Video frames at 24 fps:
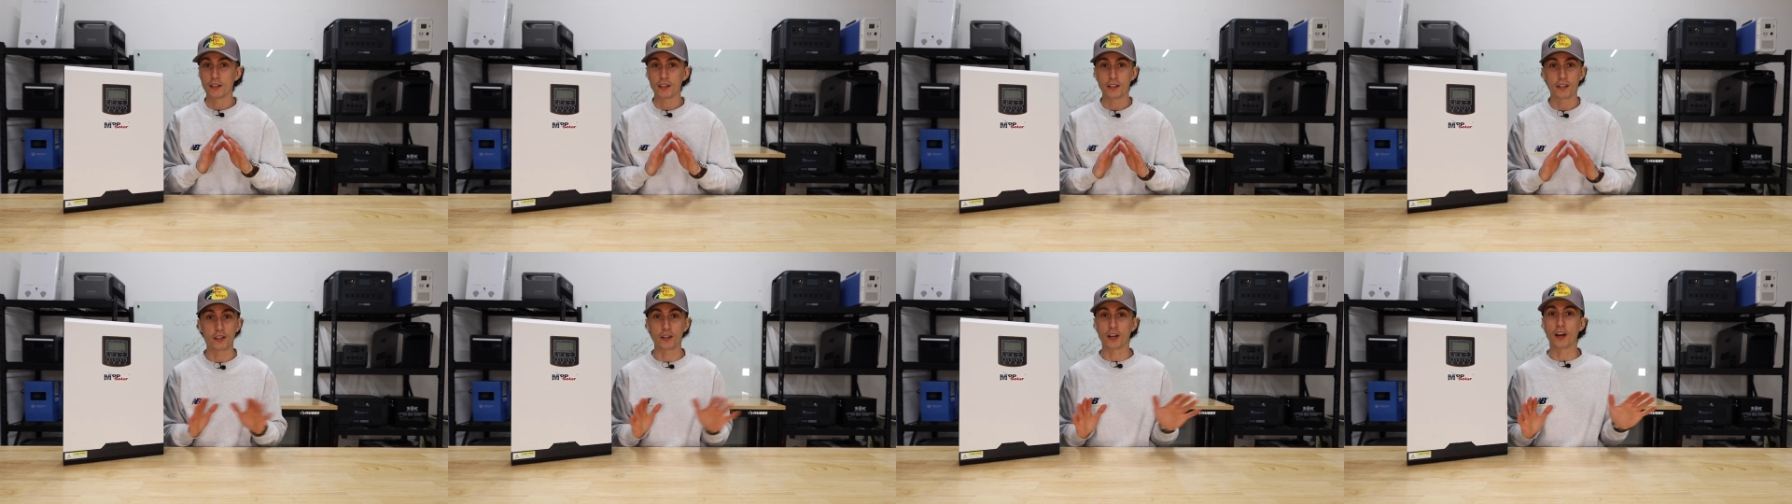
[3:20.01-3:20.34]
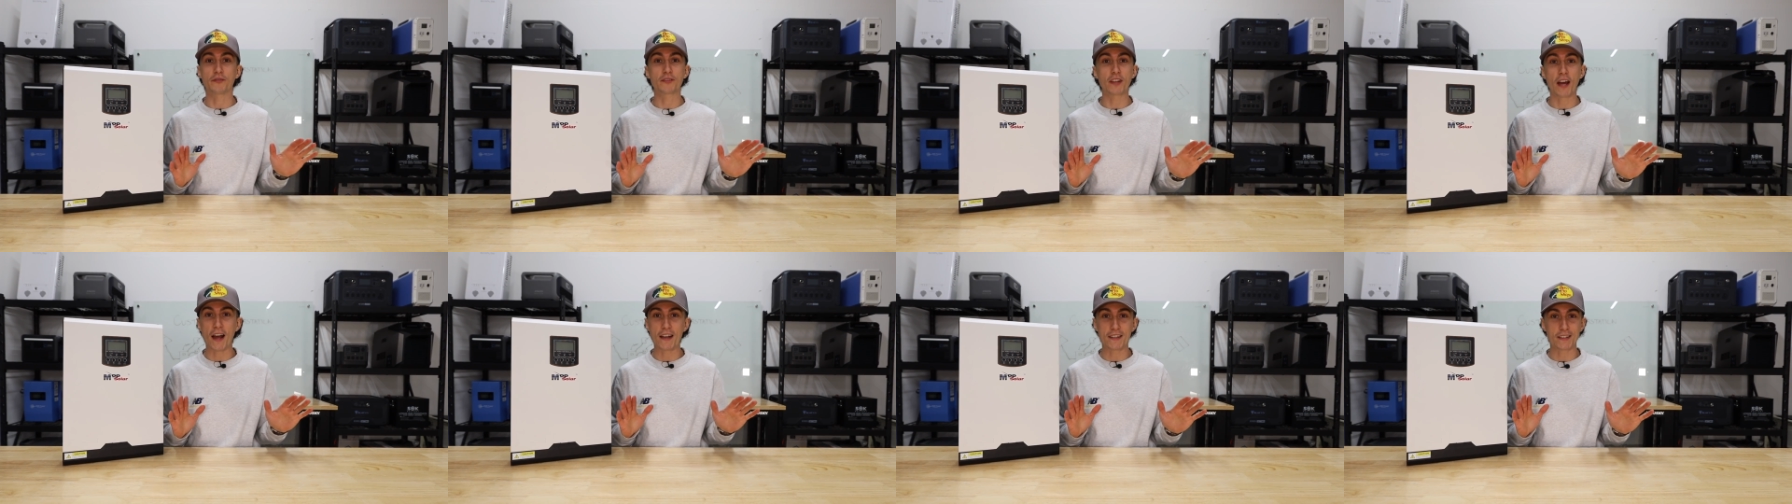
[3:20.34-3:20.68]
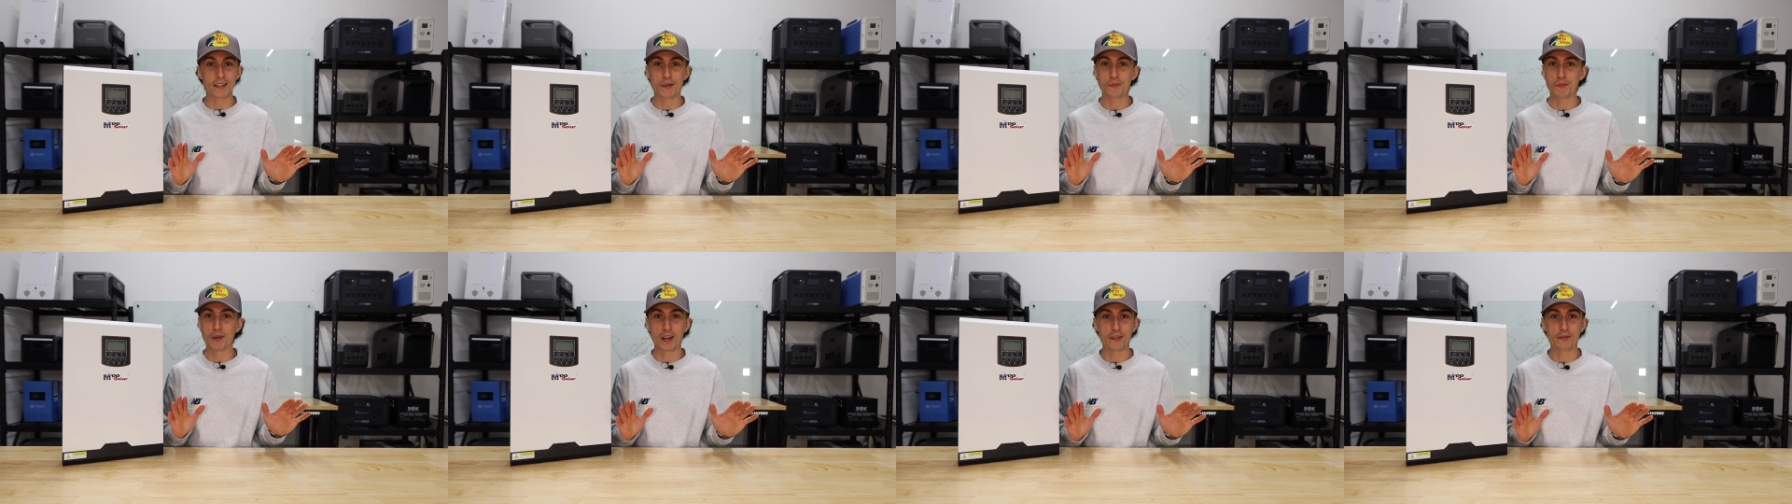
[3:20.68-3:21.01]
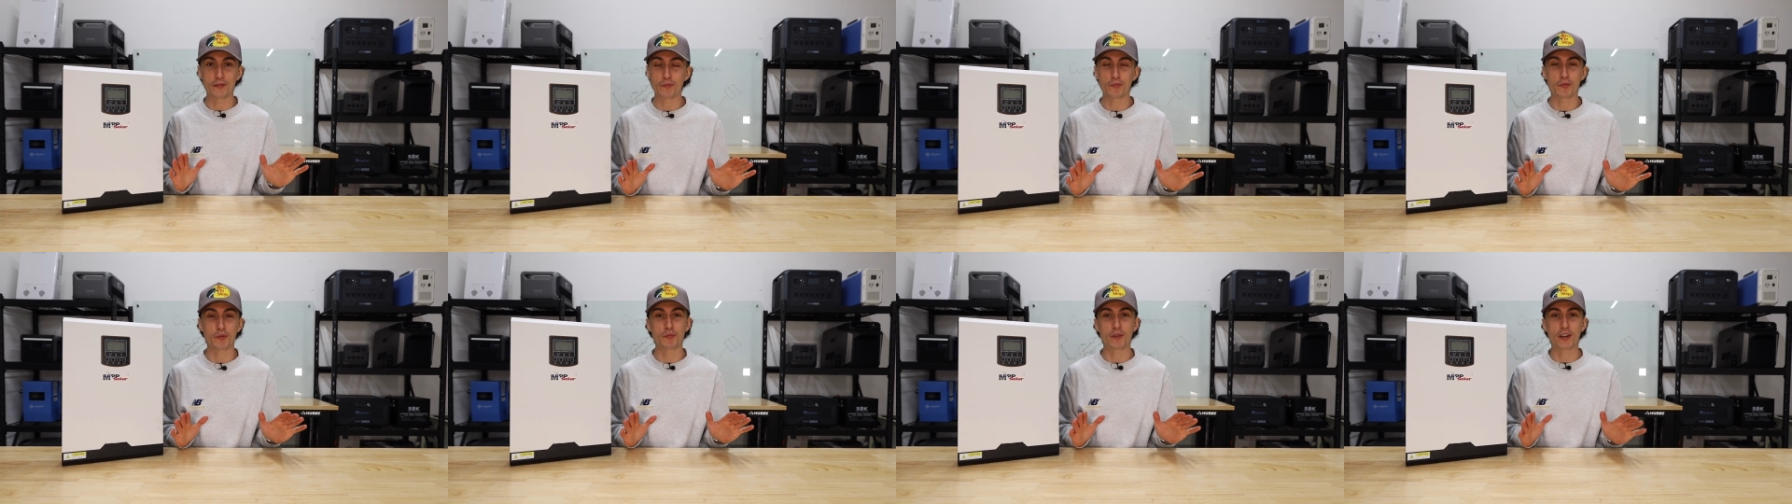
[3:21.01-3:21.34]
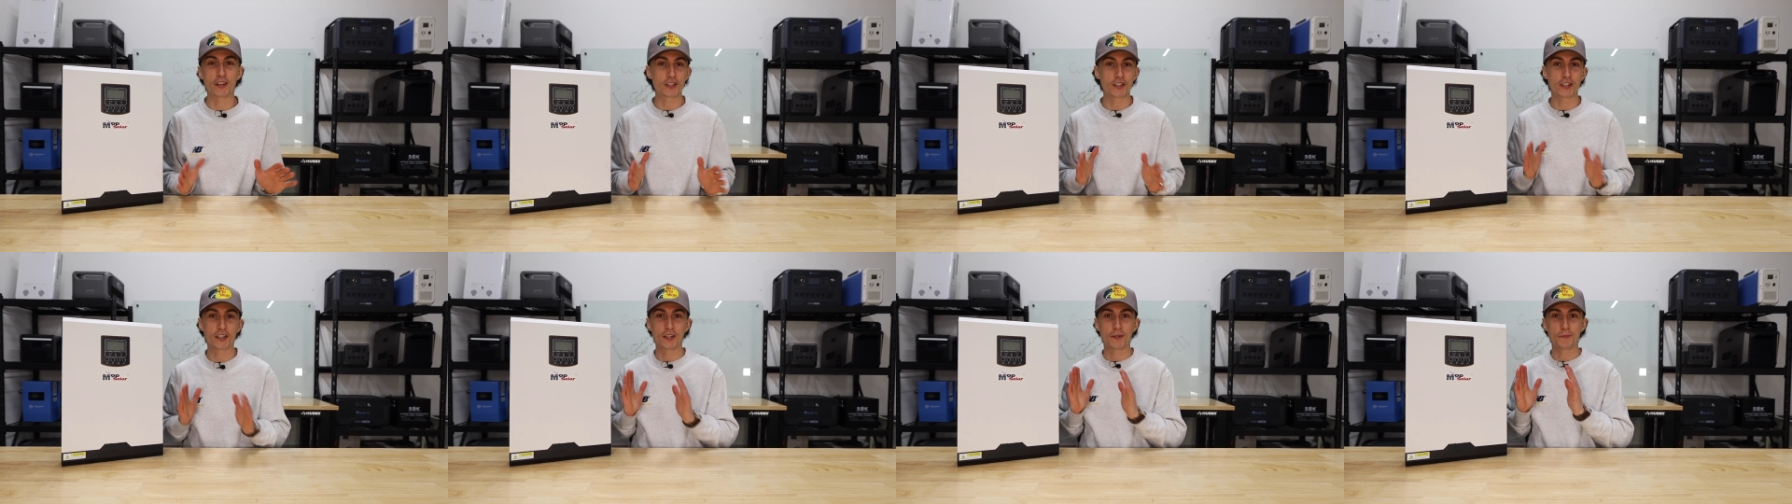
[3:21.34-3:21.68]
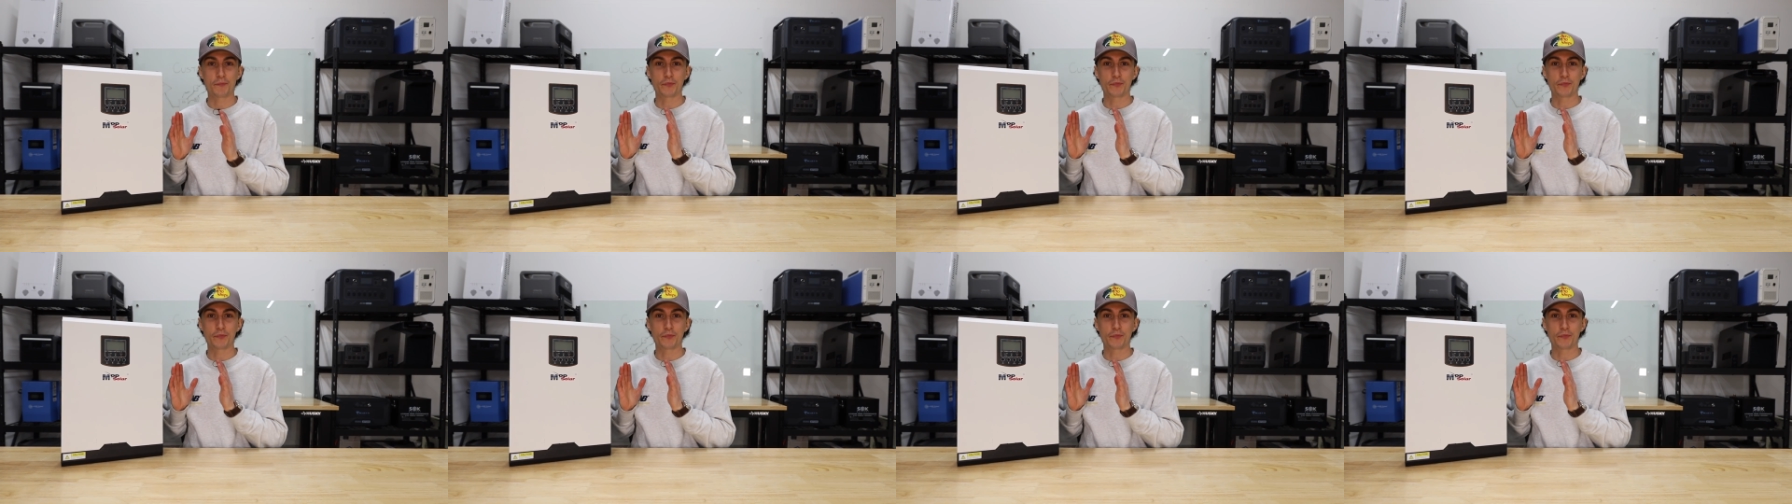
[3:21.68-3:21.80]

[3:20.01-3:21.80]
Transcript: You don't have to ask anybody for permission,